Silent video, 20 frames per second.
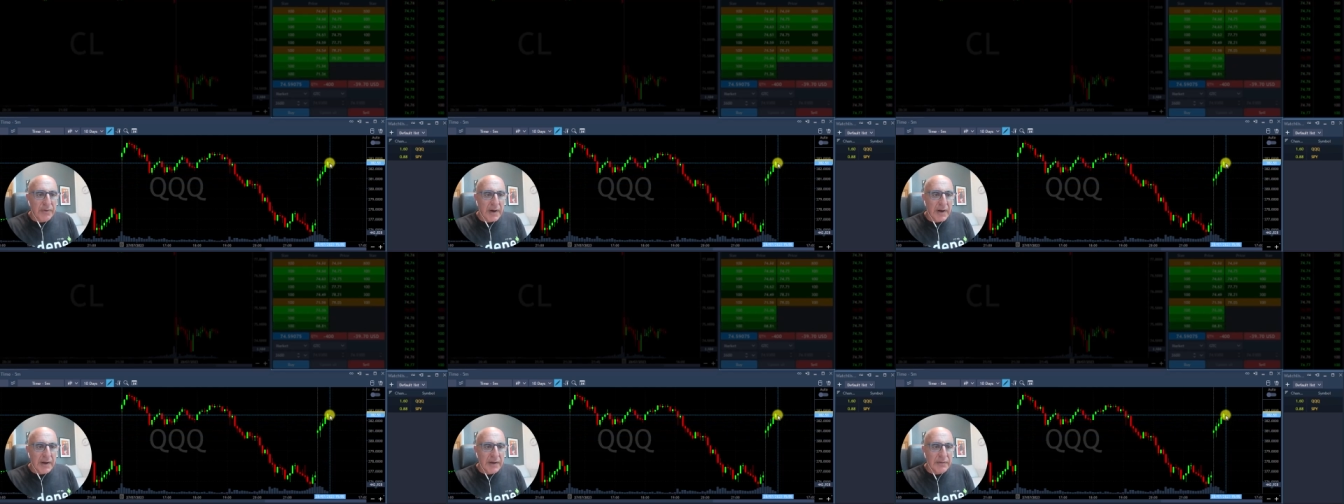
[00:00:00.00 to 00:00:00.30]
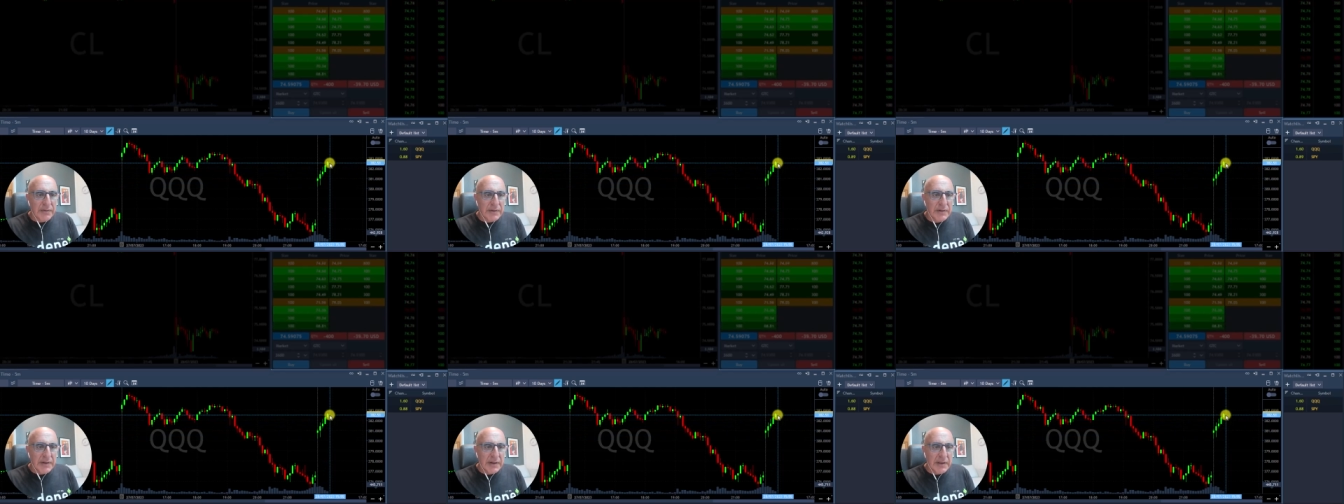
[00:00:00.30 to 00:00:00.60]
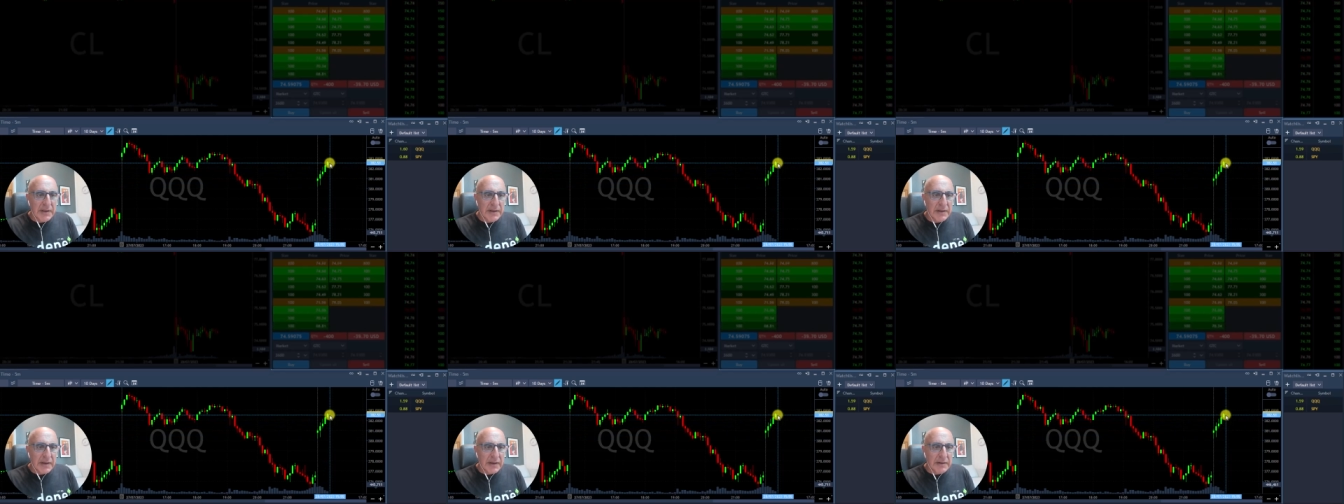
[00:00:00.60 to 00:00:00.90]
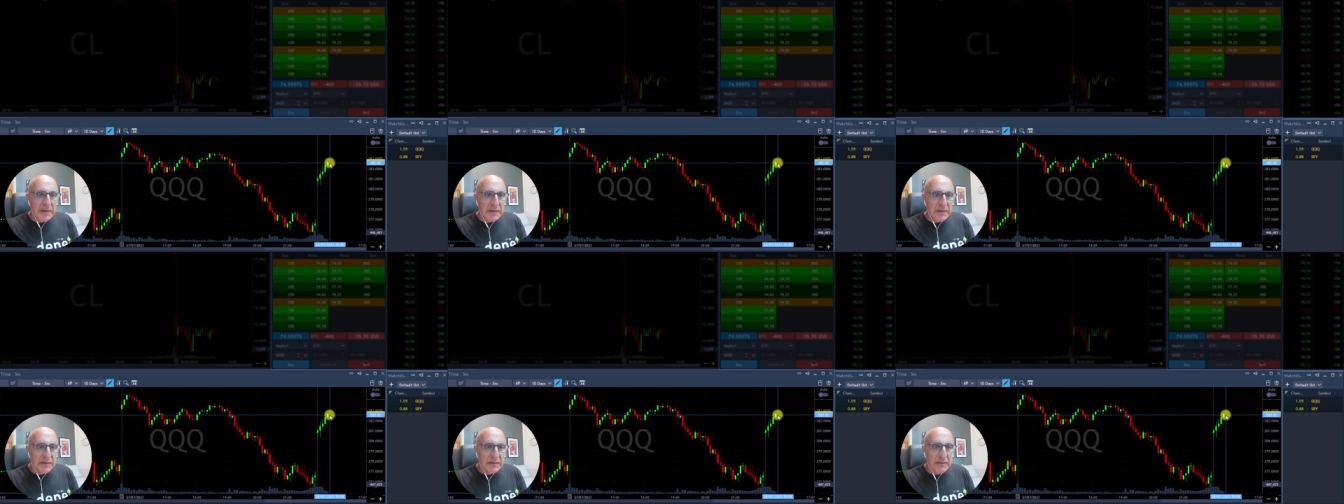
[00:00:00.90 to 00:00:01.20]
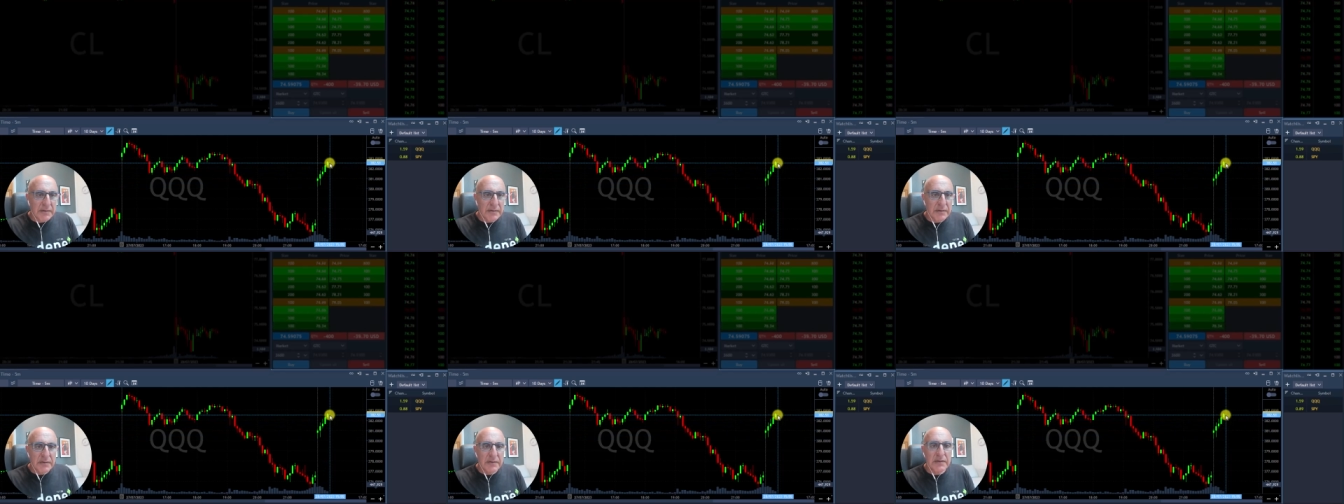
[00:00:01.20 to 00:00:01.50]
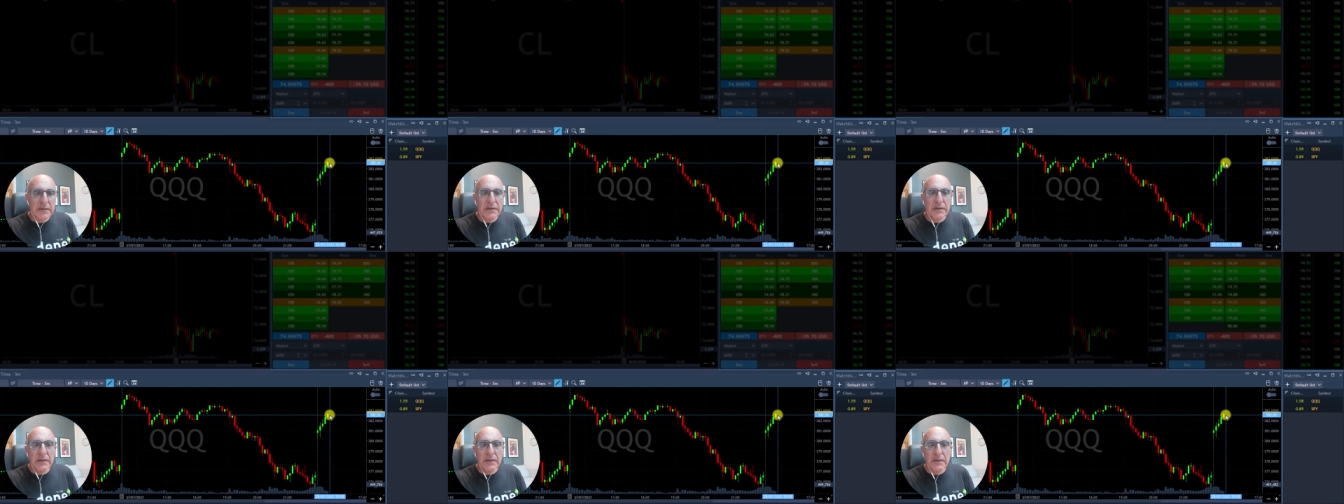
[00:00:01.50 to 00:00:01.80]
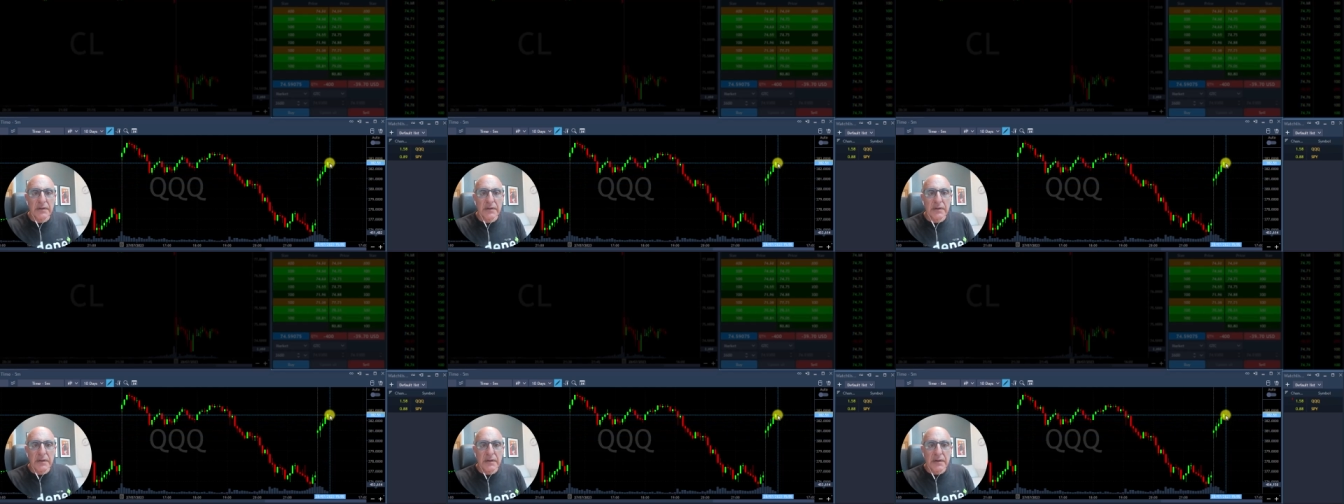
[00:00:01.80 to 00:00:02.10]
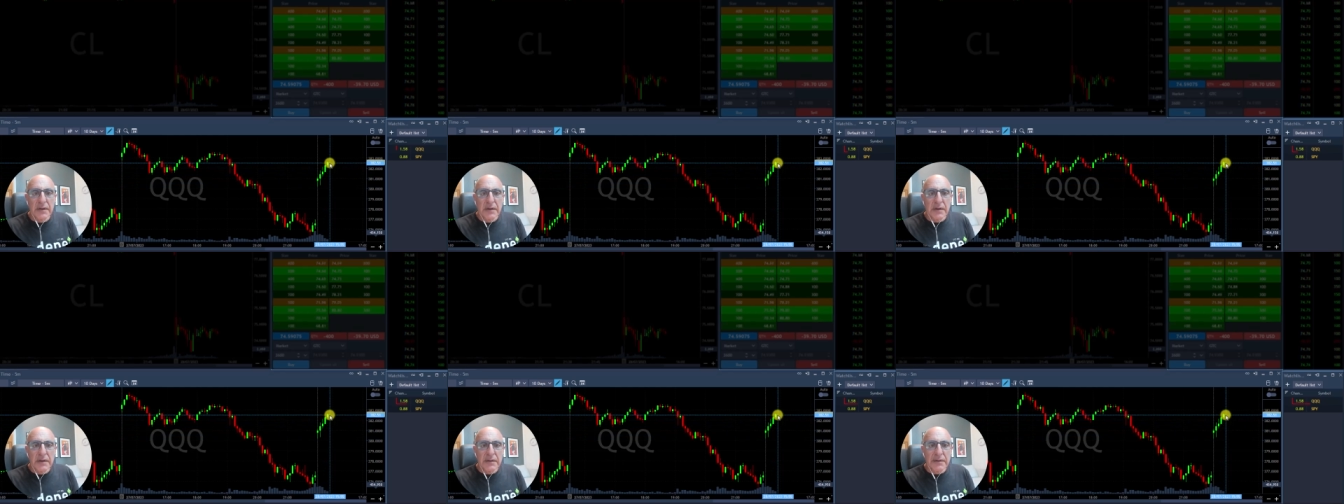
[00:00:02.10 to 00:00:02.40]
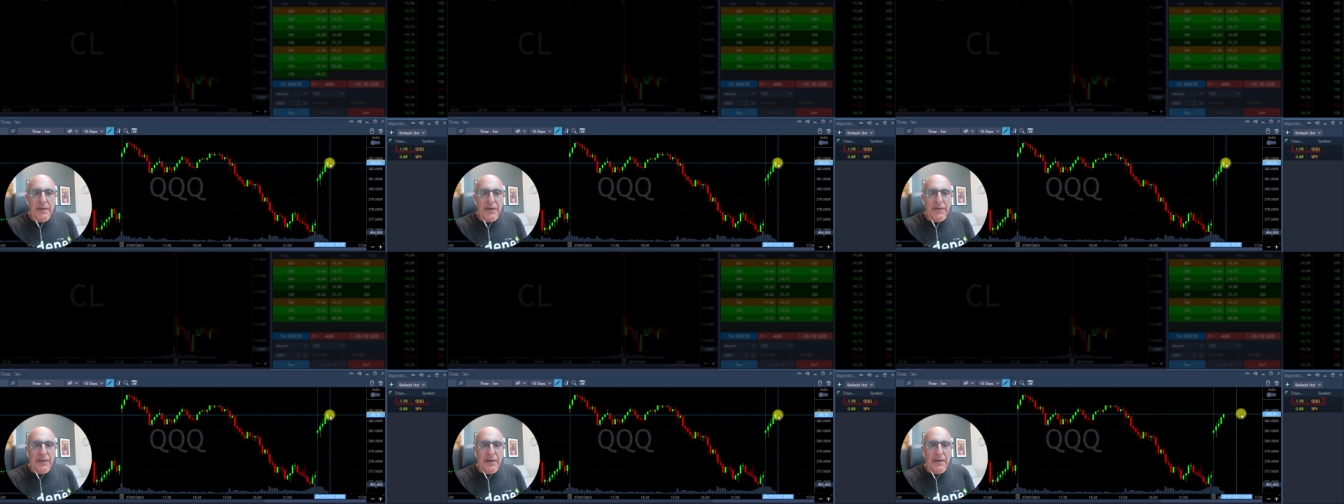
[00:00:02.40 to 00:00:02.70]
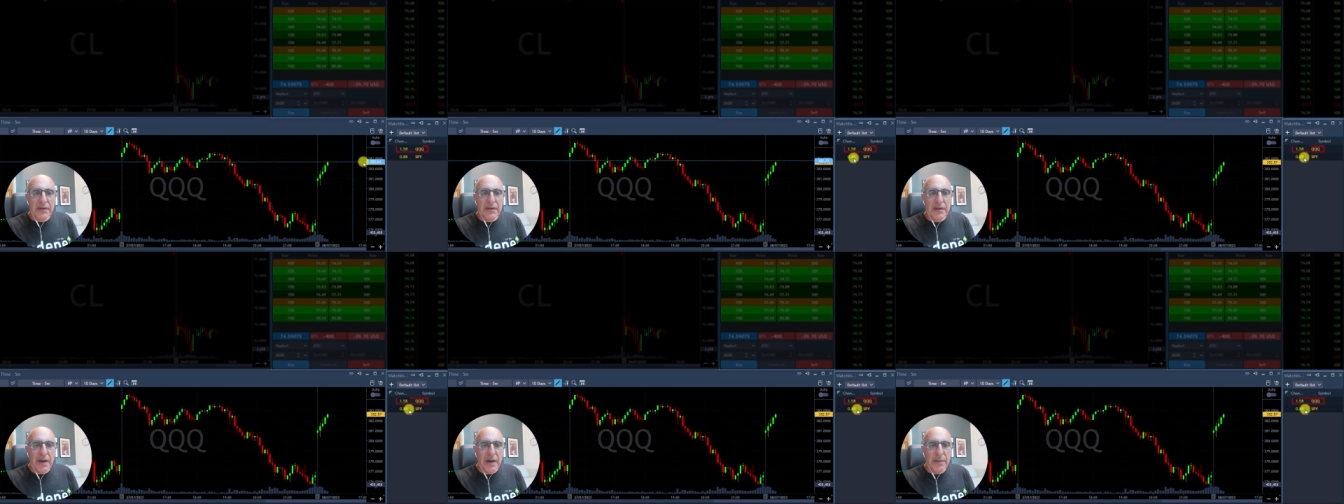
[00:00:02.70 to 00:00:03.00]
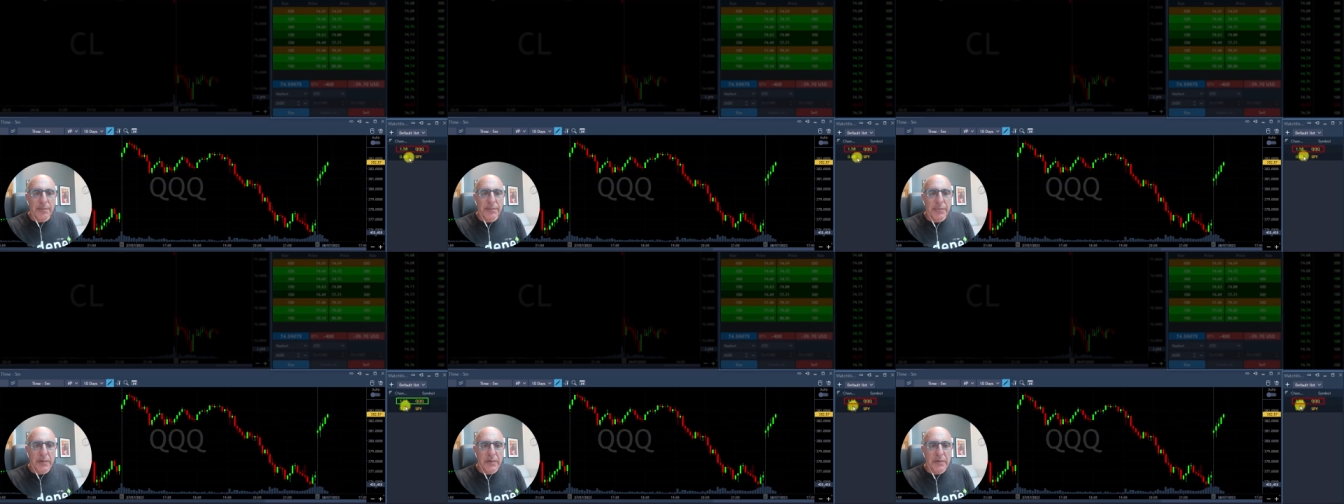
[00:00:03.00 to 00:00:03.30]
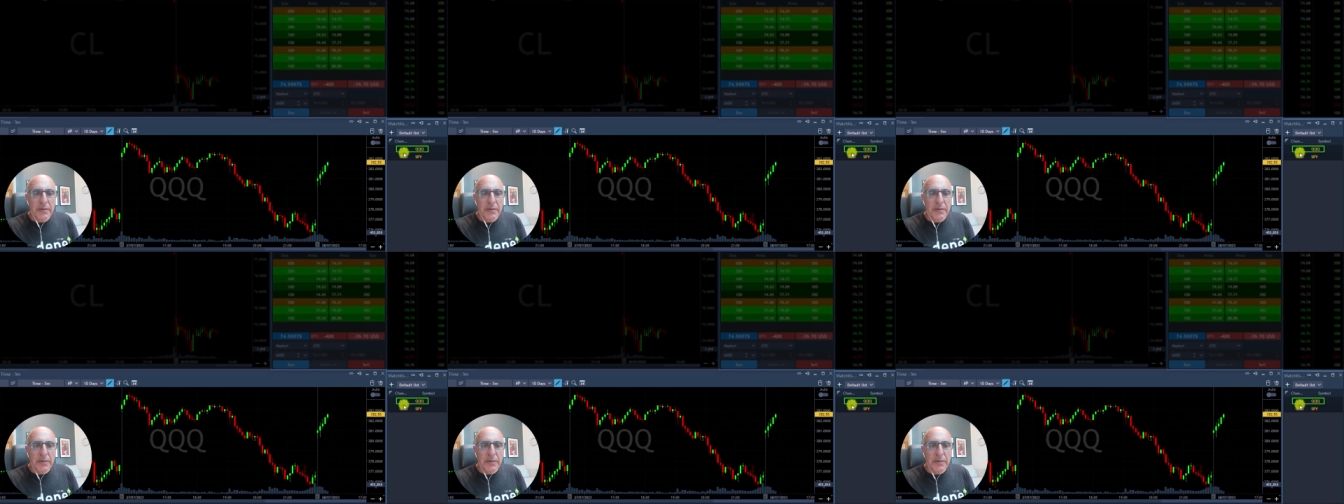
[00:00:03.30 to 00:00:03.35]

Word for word: green. green candles. Nasdaq is up